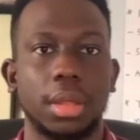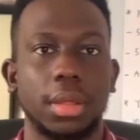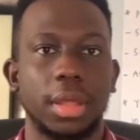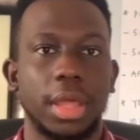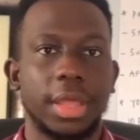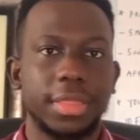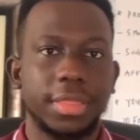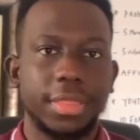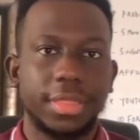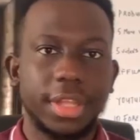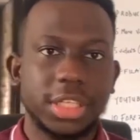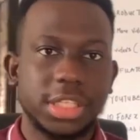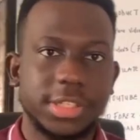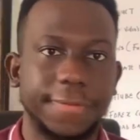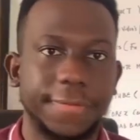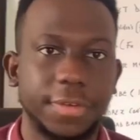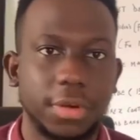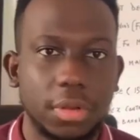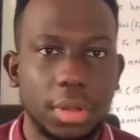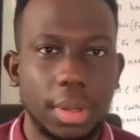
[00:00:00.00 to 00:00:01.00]
In
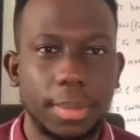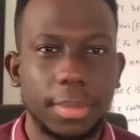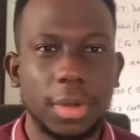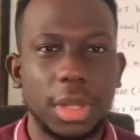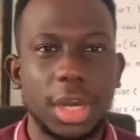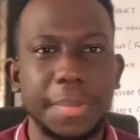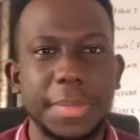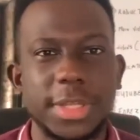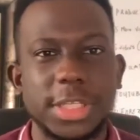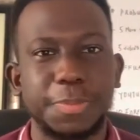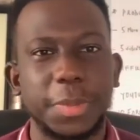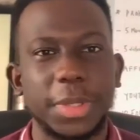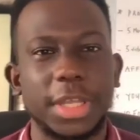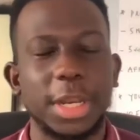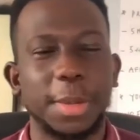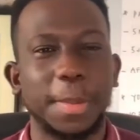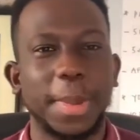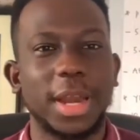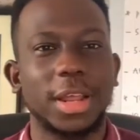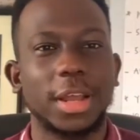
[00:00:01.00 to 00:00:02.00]
this video, I'm going to be
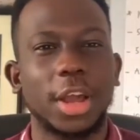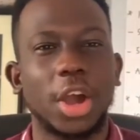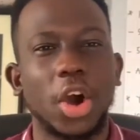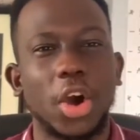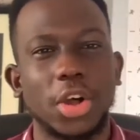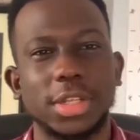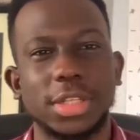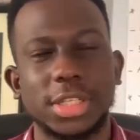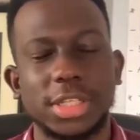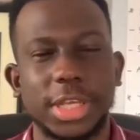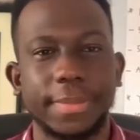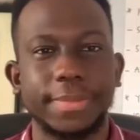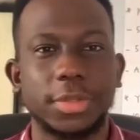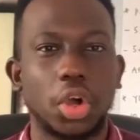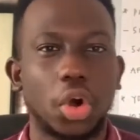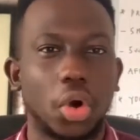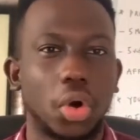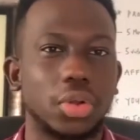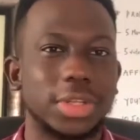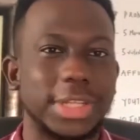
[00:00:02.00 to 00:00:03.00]
speaking about a concept
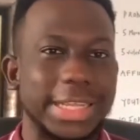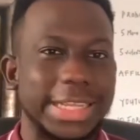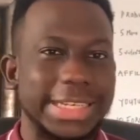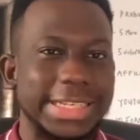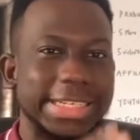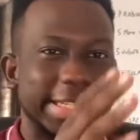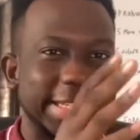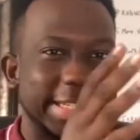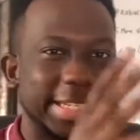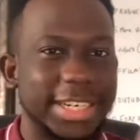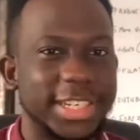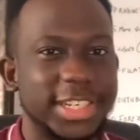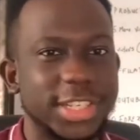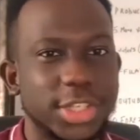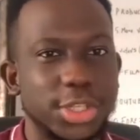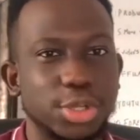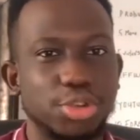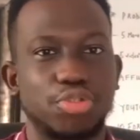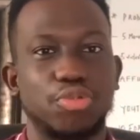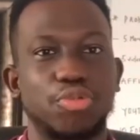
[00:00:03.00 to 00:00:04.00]
called
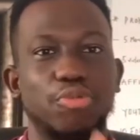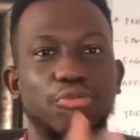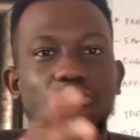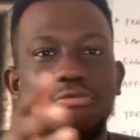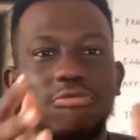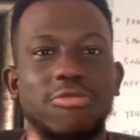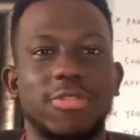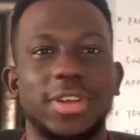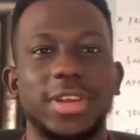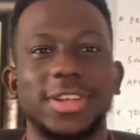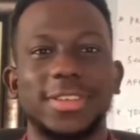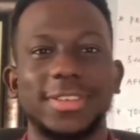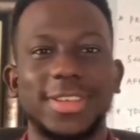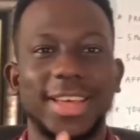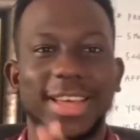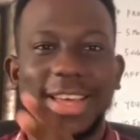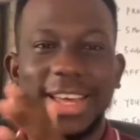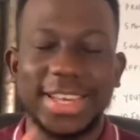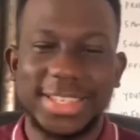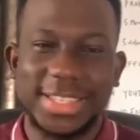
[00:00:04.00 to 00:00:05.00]
digital
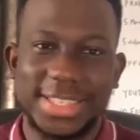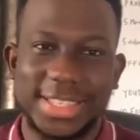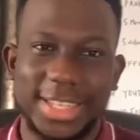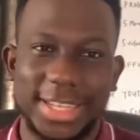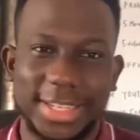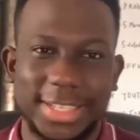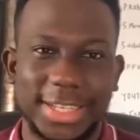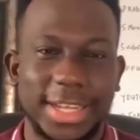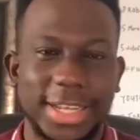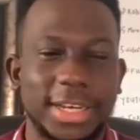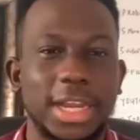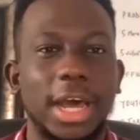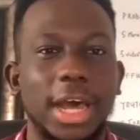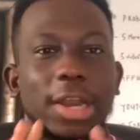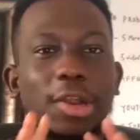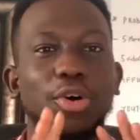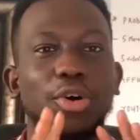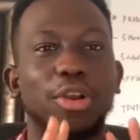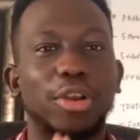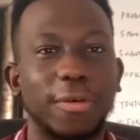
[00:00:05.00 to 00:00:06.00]
real estate. Now,
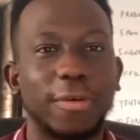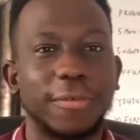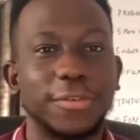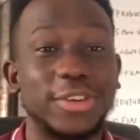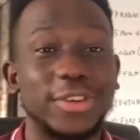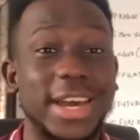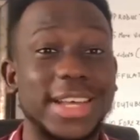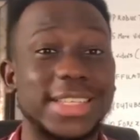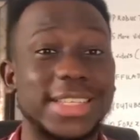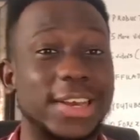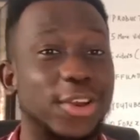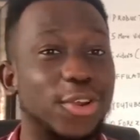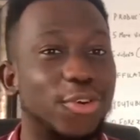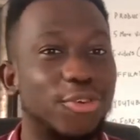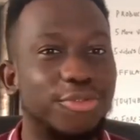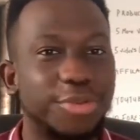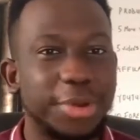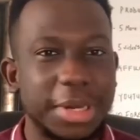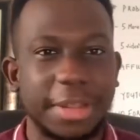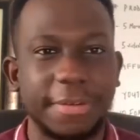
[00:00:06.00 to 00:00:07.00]
I know a lot of you guys are
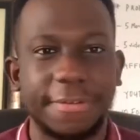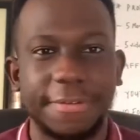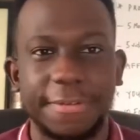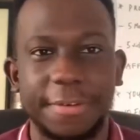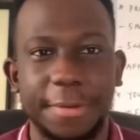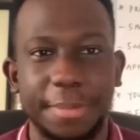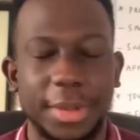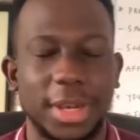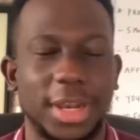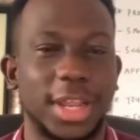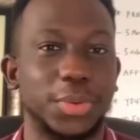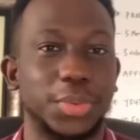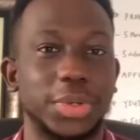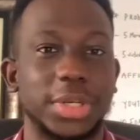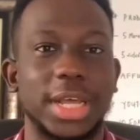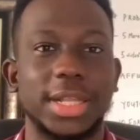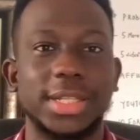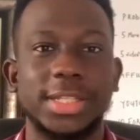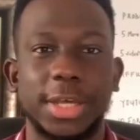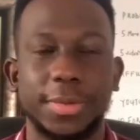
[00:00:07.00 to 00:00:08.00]
not really familiar
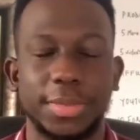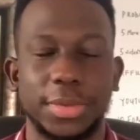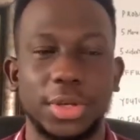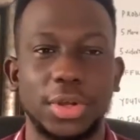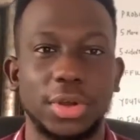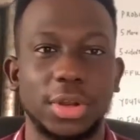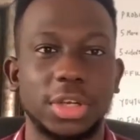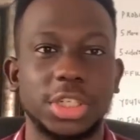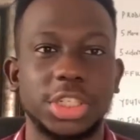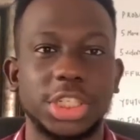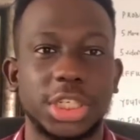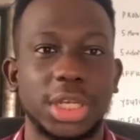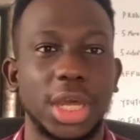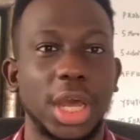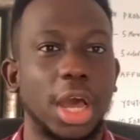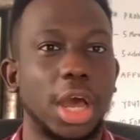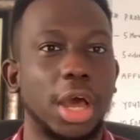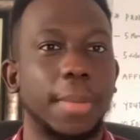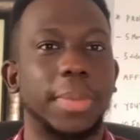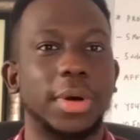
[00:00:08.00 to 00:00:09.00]
with that terminology,
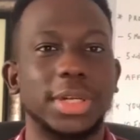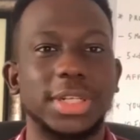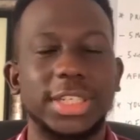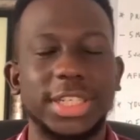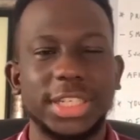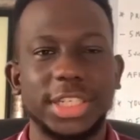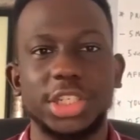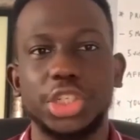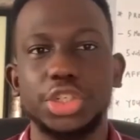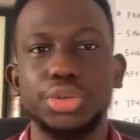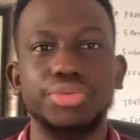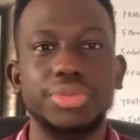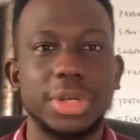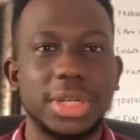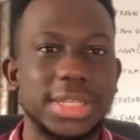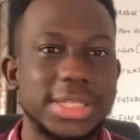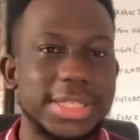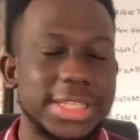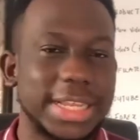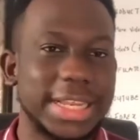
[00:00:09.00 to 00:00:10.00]
but digital
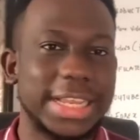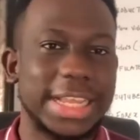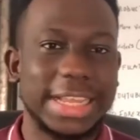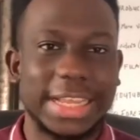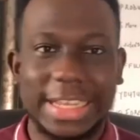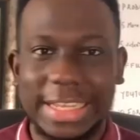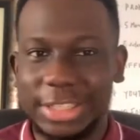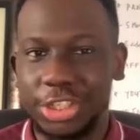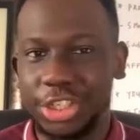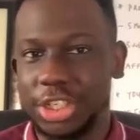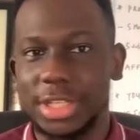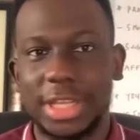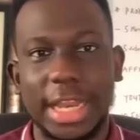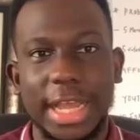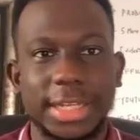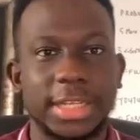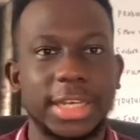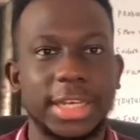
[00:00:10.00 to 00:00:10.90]
real estate, just like the